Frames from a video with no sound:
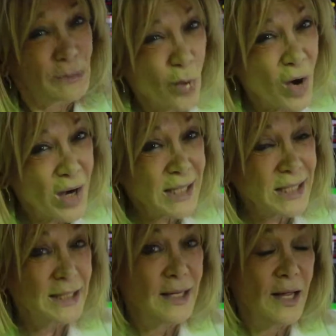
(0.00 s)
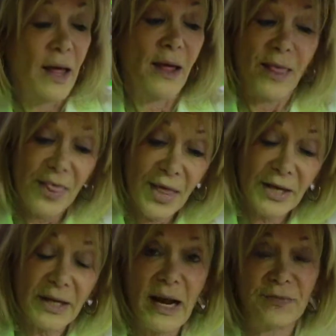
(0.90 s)
wrong. Then you're
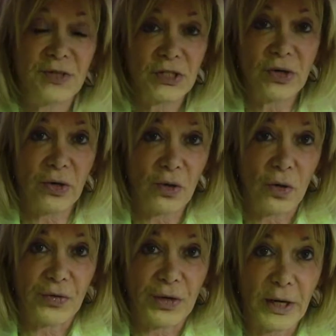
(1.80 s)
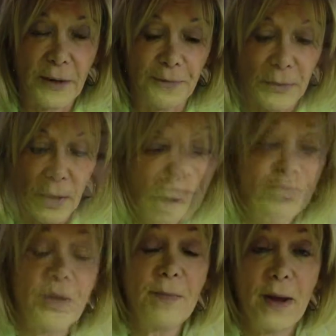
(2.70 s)
going to have to start all over again. Please
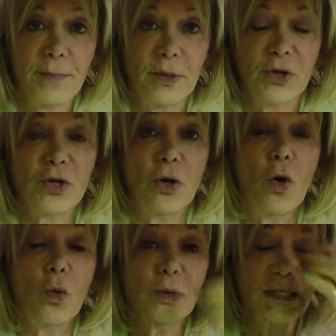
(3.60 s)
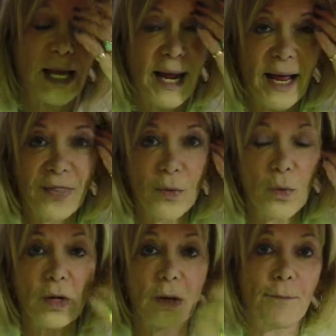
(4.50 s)
remember, you can always add the
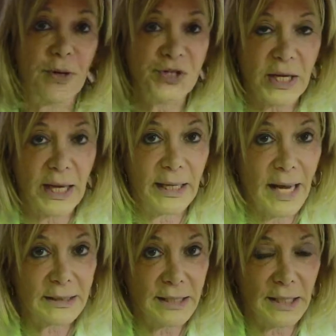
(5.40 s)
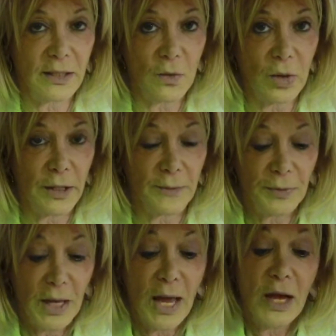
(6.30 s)
water, but you cannot take it away.
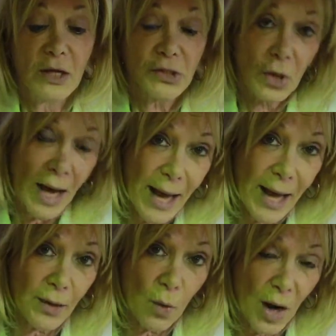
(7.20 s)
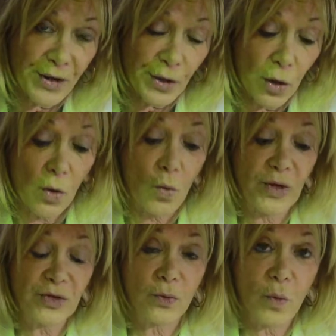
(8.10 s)
So how do I know
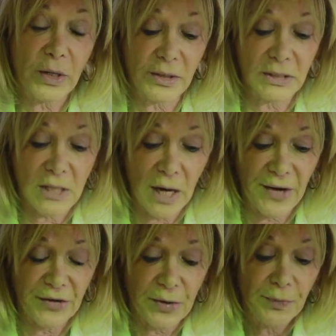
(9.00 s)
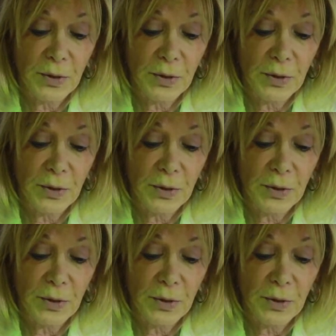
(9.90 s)
when to water these guys?